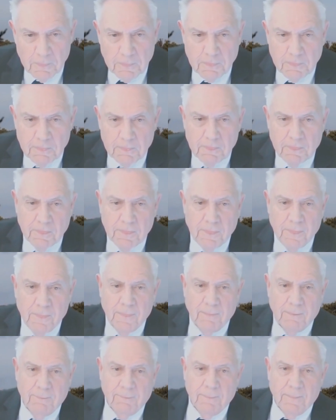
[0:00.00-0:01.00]
Is that
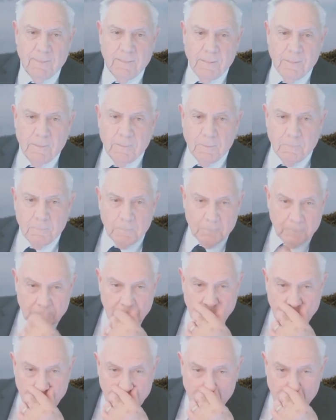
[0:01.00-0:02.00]
the unpardonable
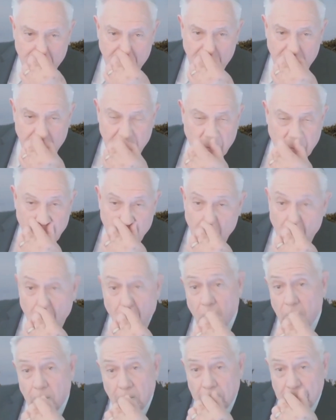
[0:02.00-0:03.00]
sin?
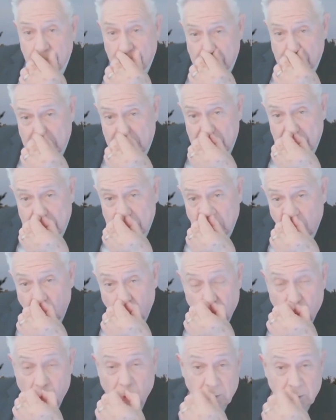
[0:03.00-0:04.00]
No.
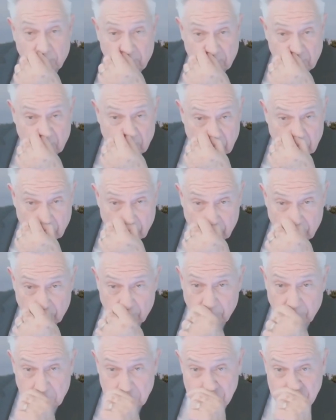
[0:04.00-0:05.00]
Well, you mean...
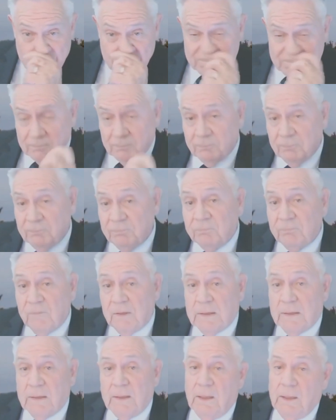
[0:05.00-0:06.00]
Um,
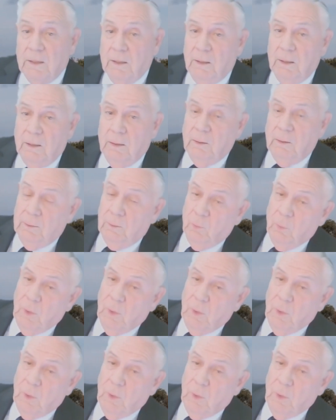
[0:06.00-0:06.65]
Race mixing.